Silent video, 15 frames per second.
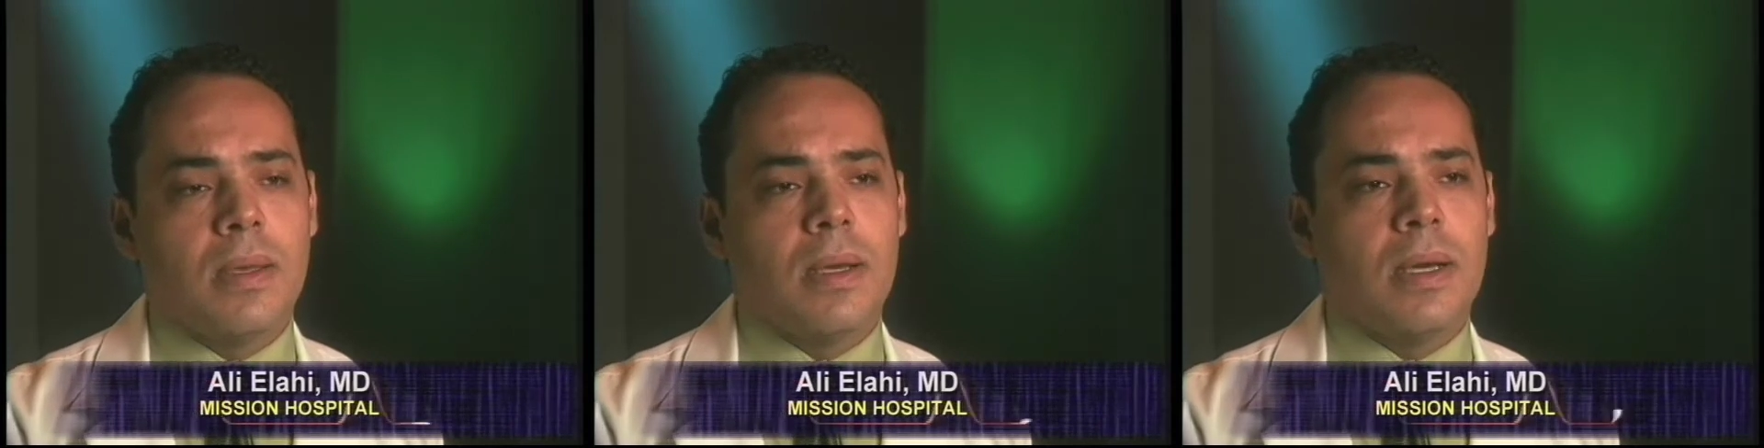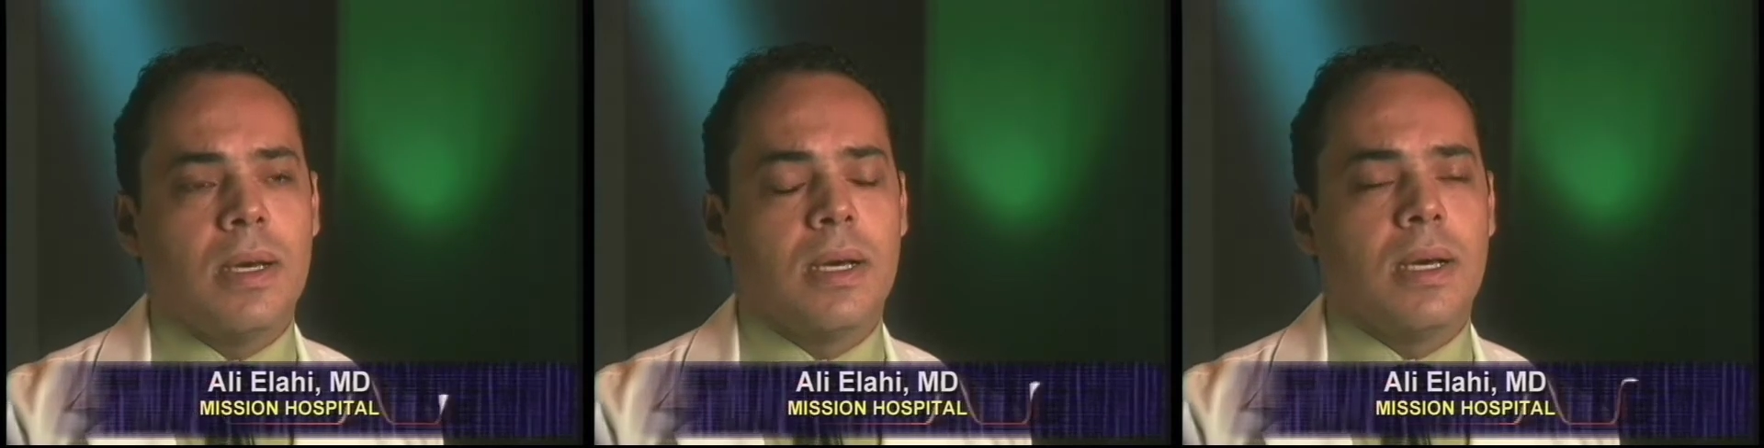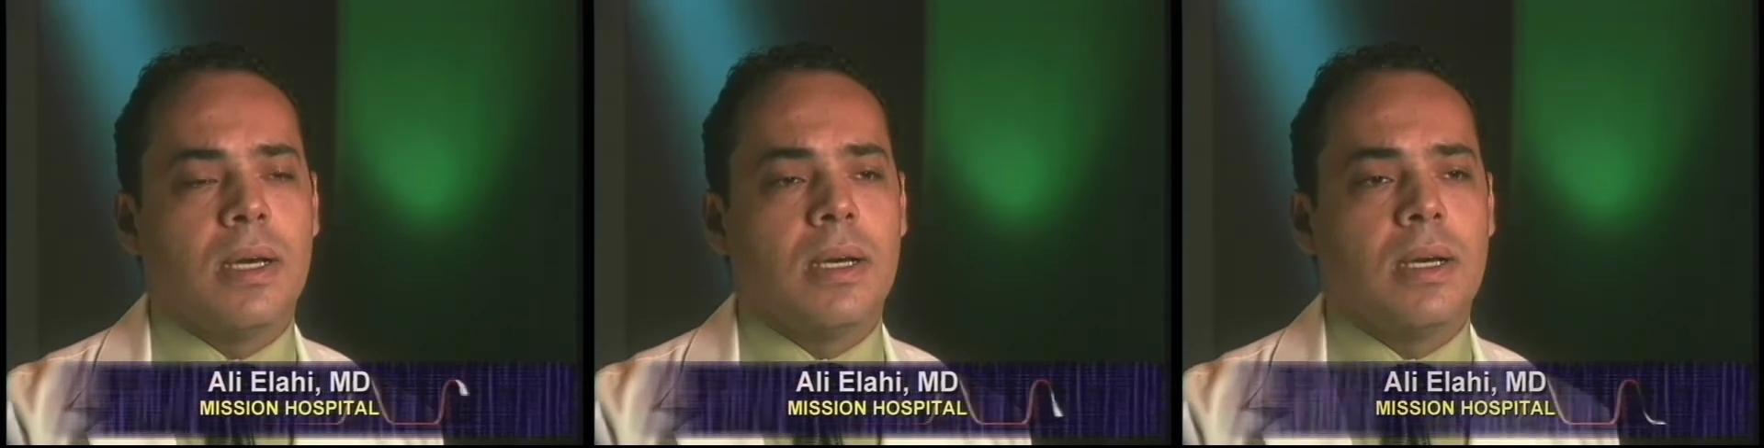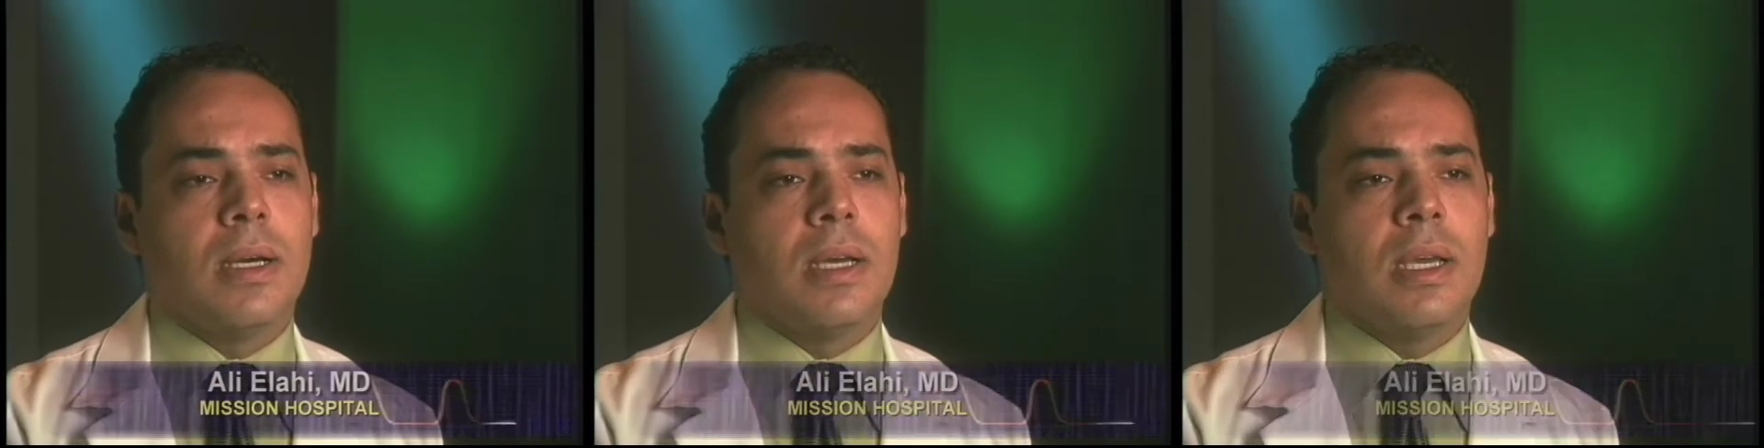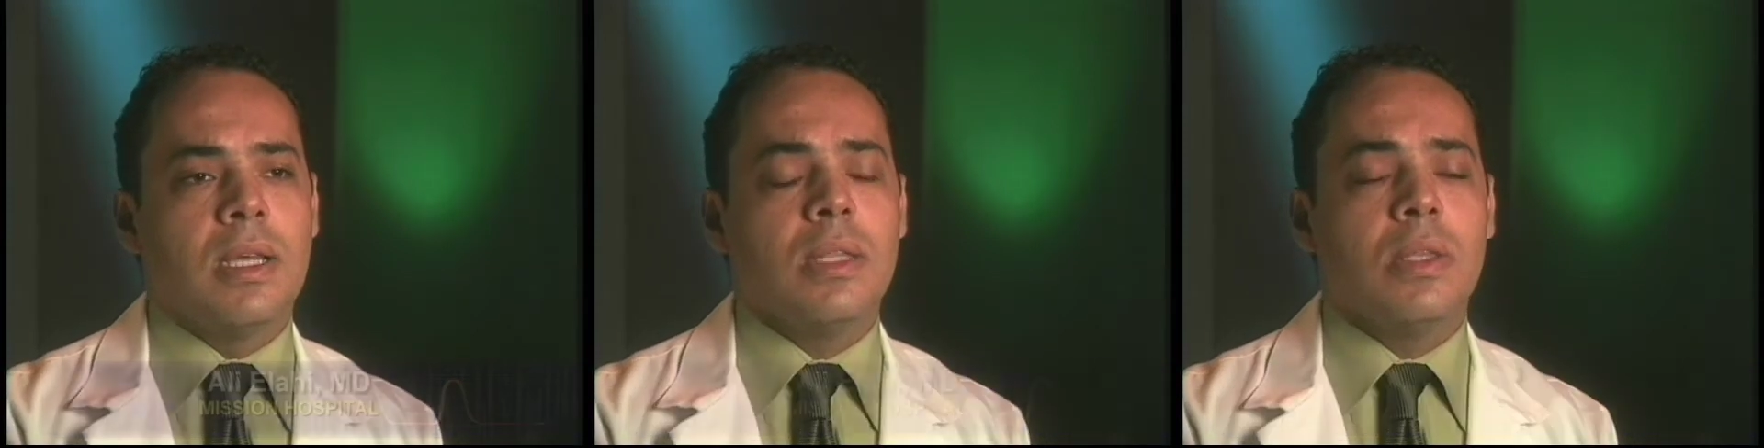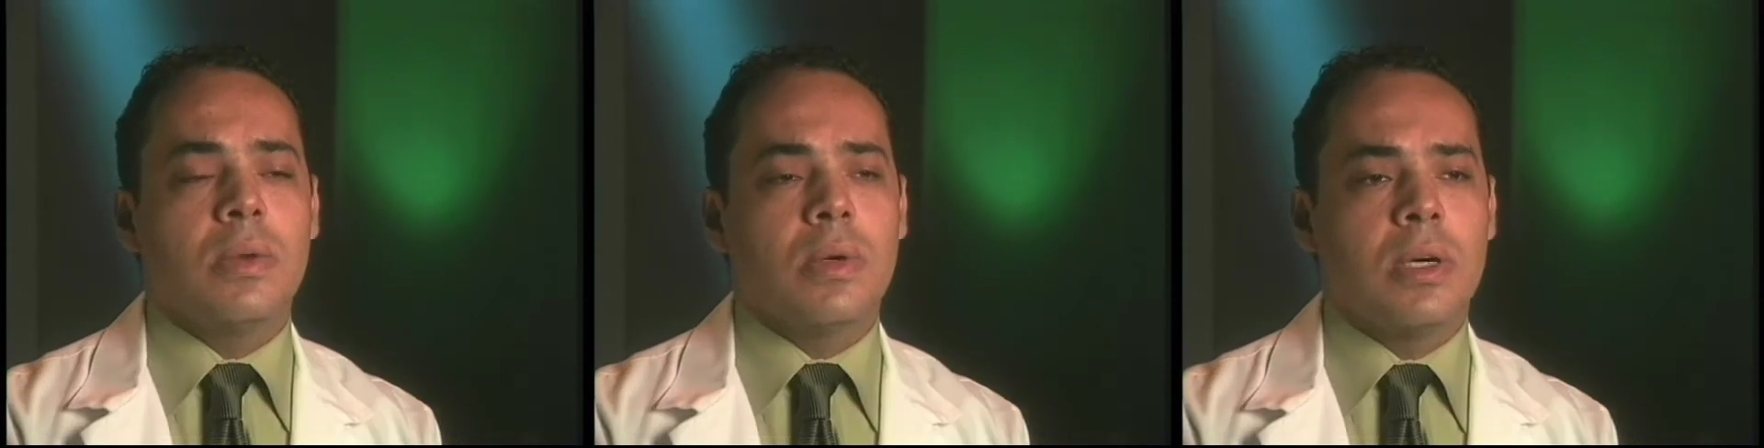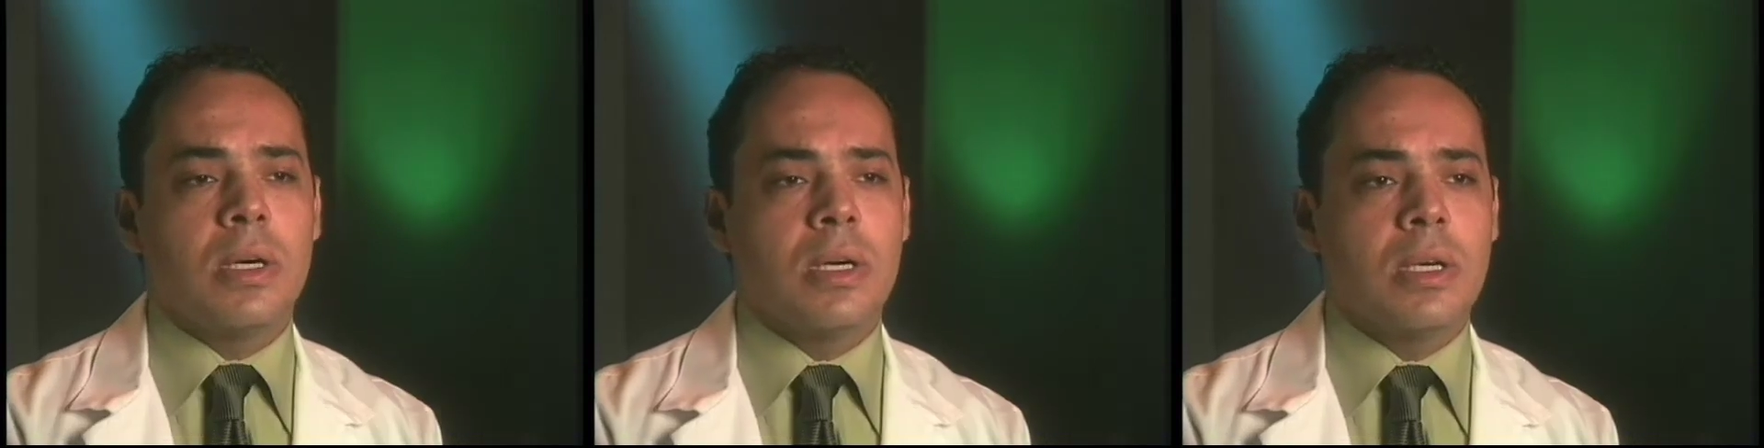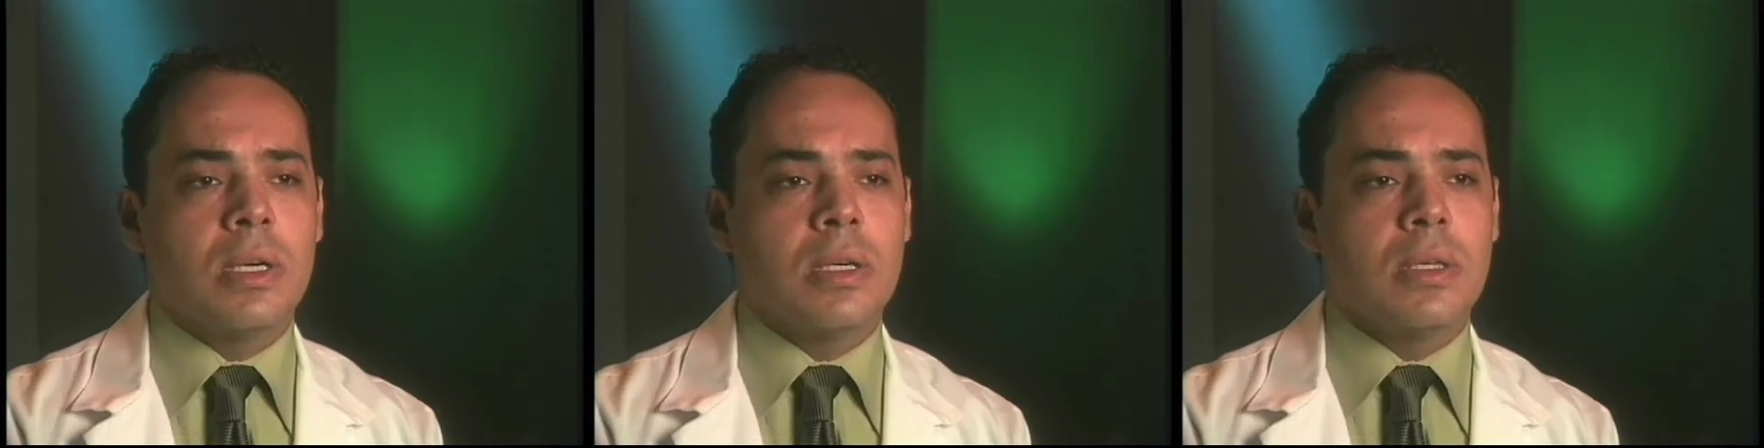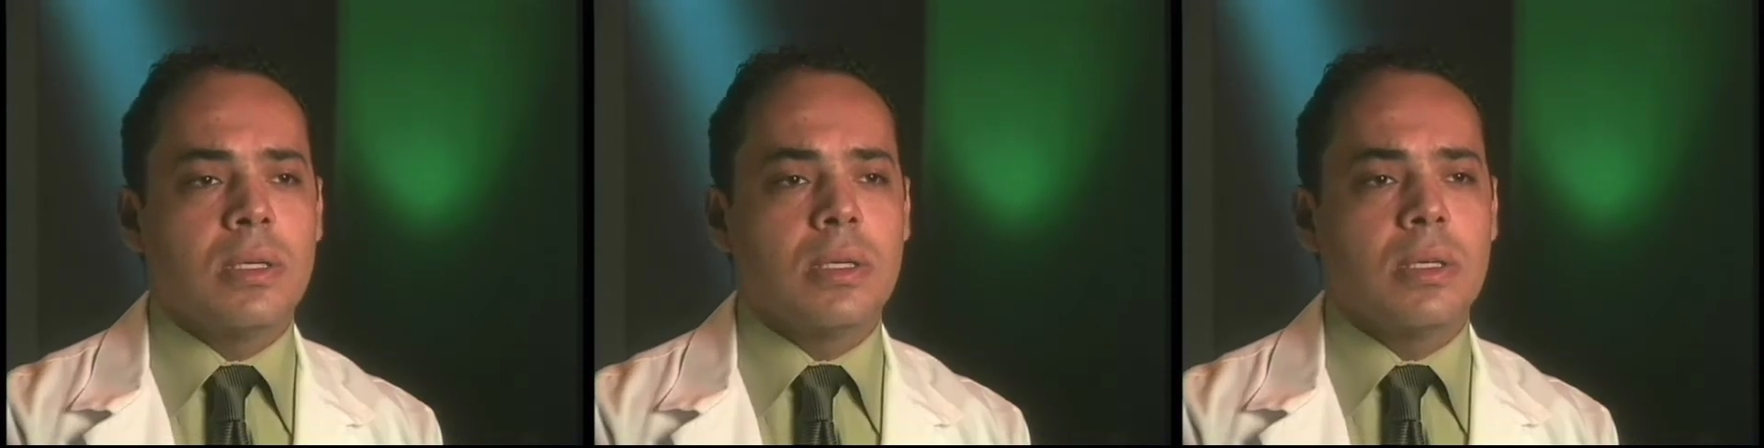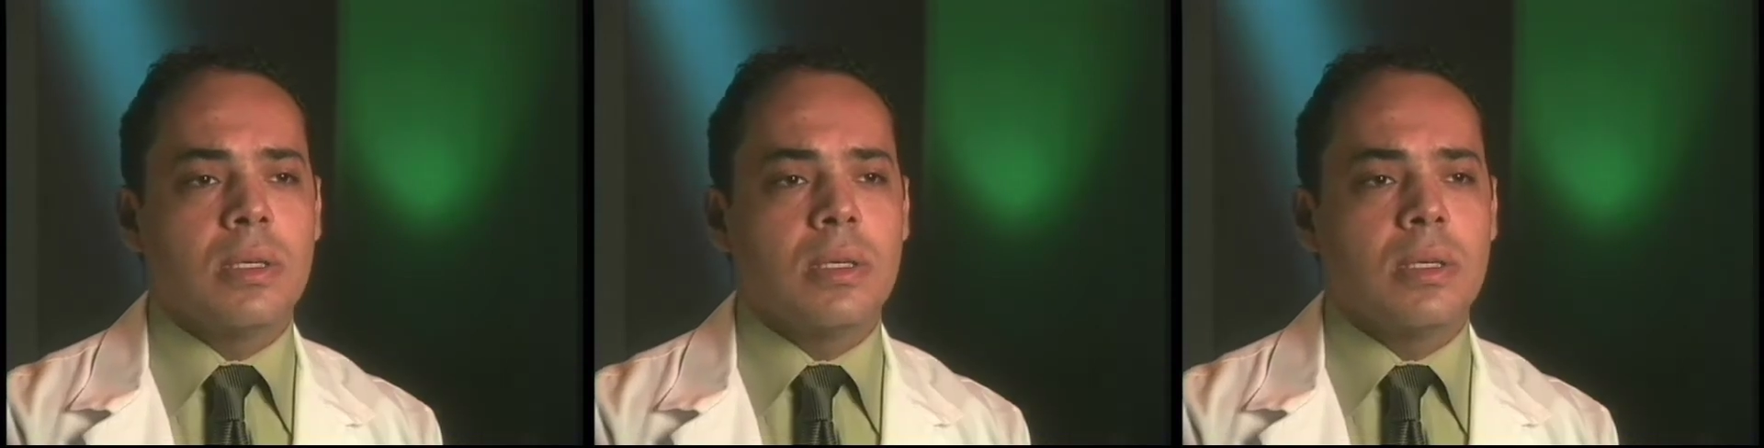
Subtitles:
And there are